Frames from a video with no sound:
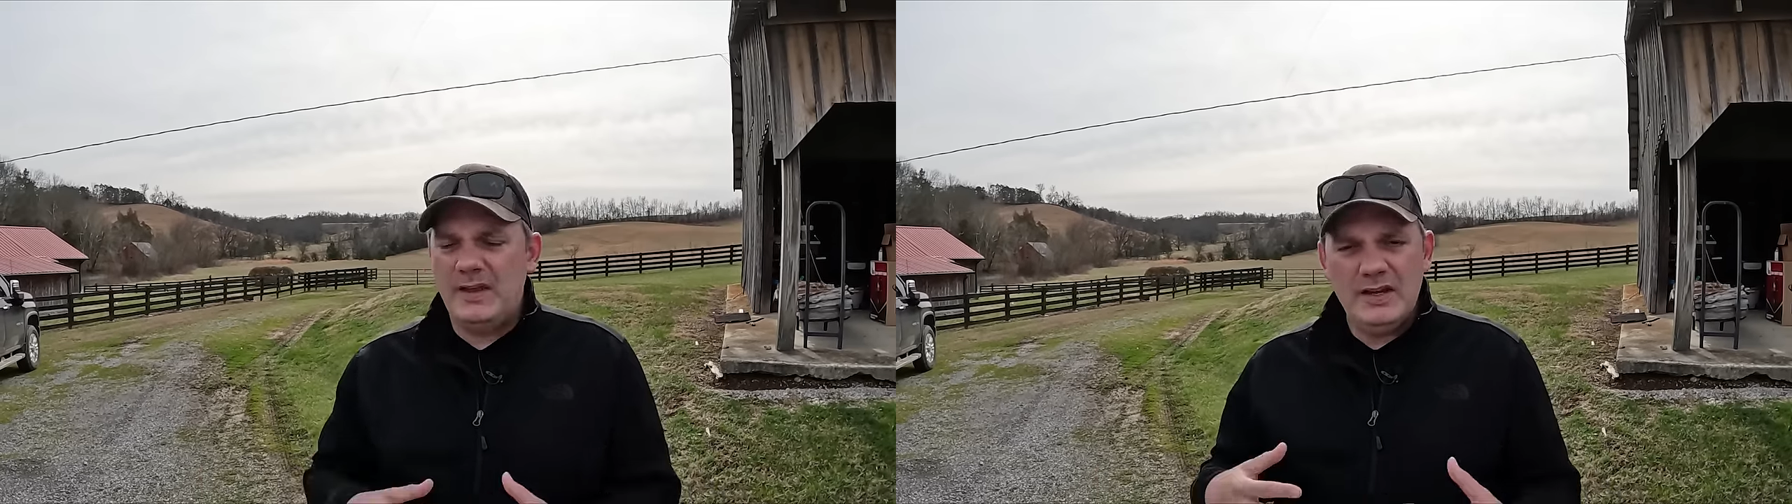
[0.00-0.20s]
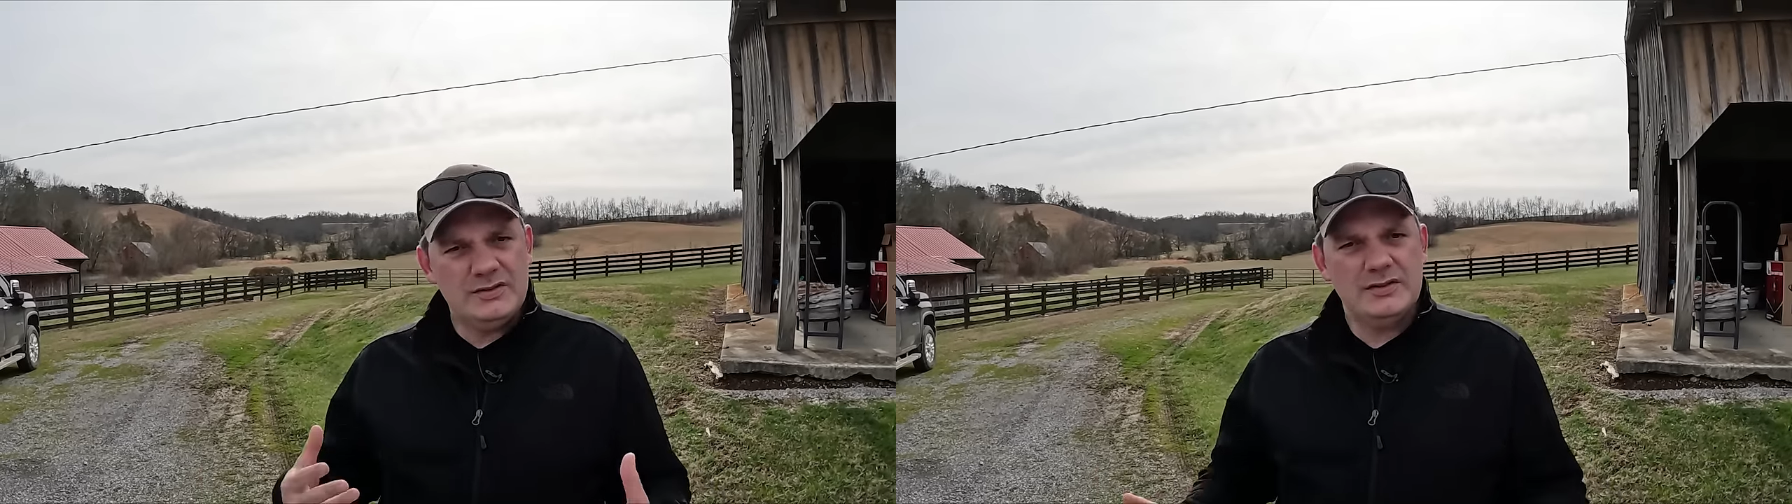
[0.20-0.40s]

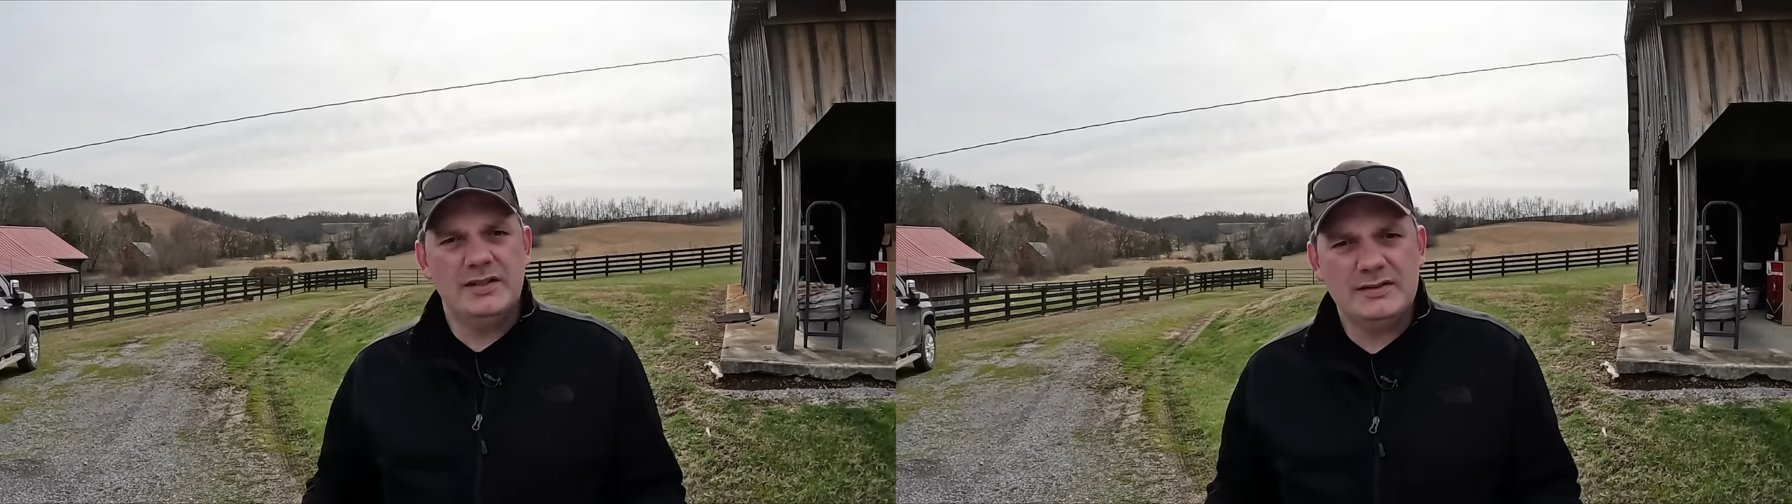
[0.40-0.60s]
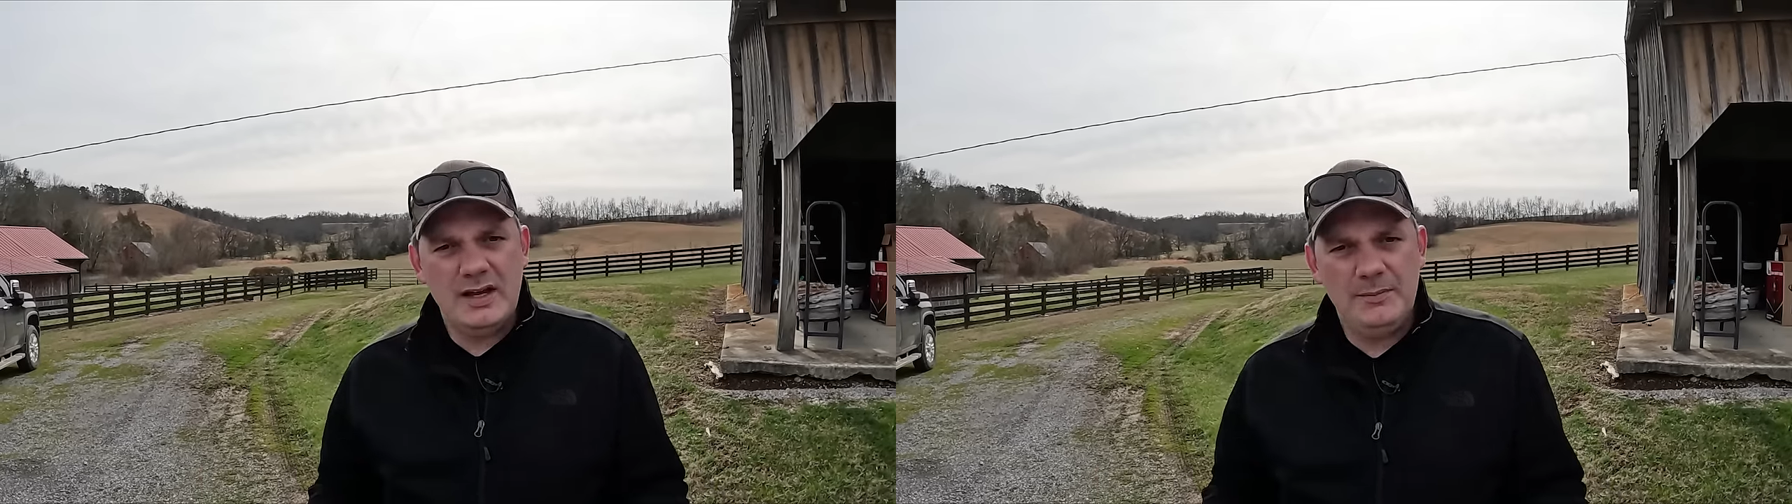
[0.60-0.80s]
and then I start
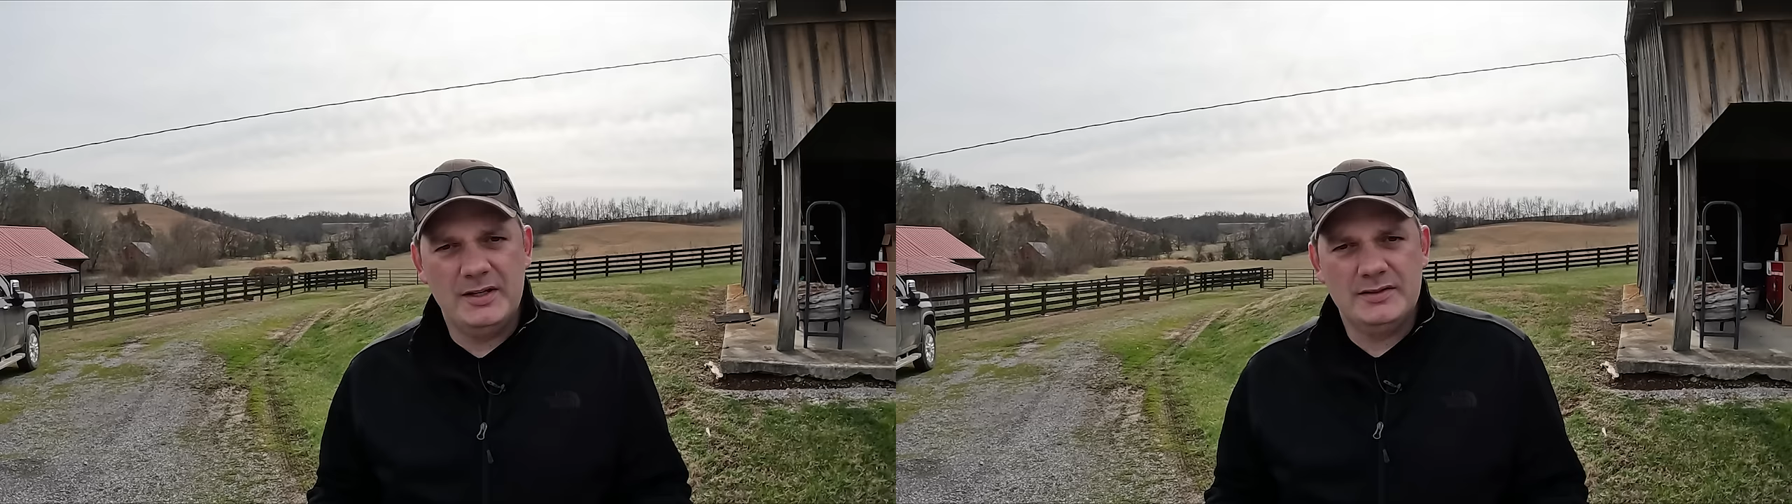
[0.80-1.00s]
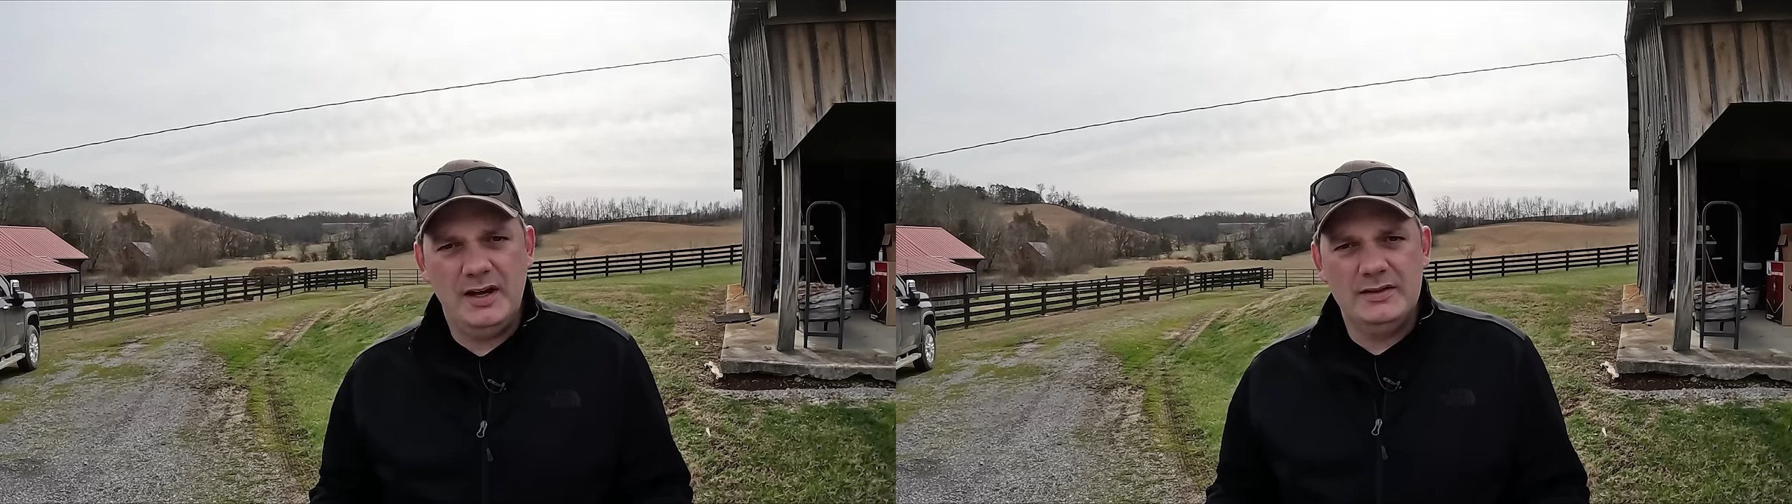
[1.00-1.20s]
seeing
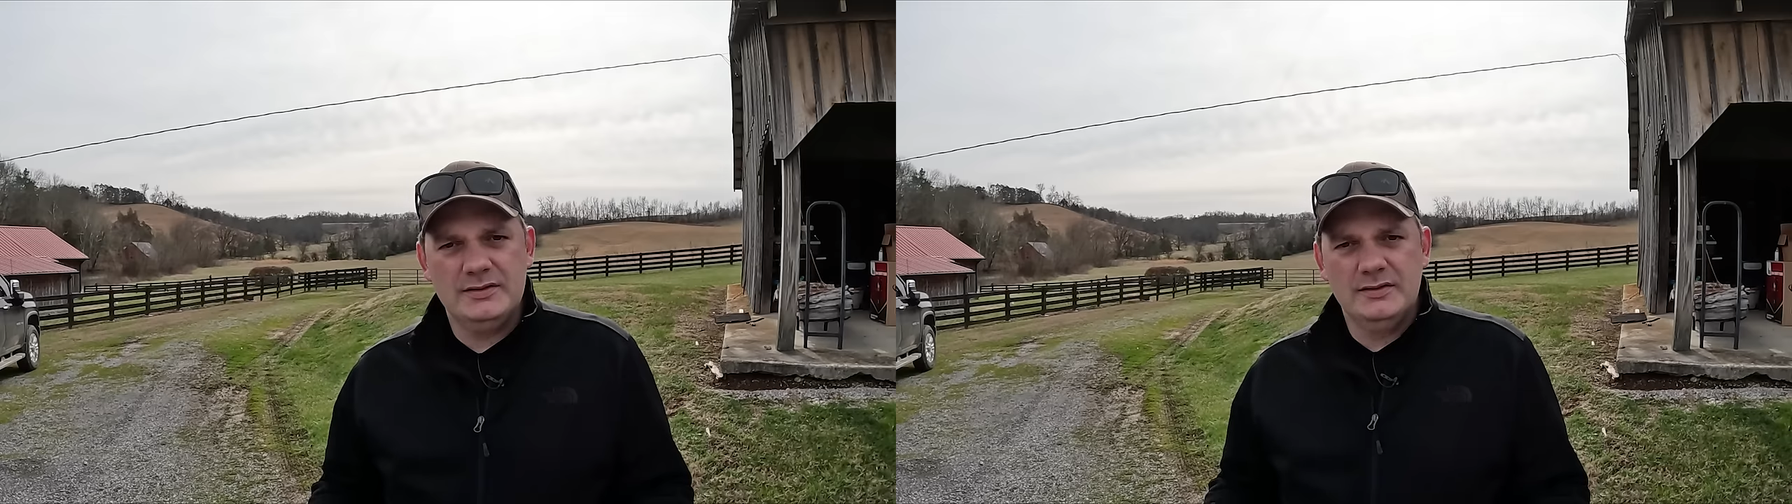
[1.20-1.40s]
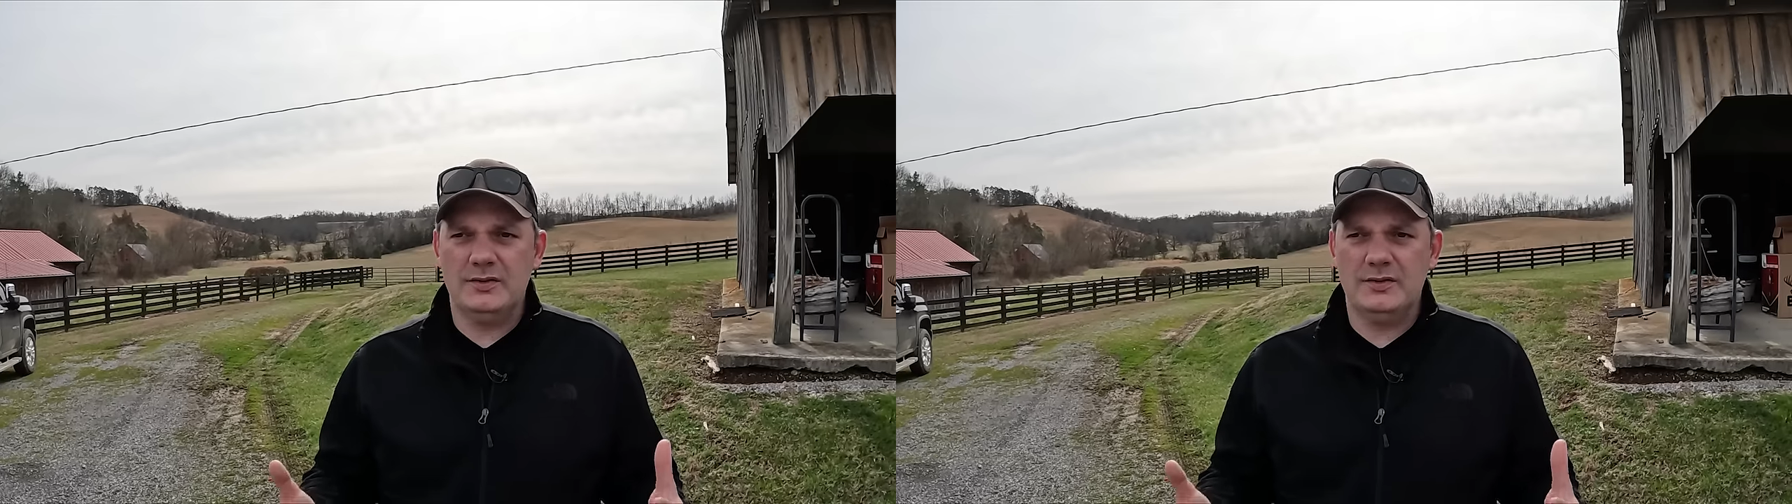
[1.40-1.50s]
side-by-sides.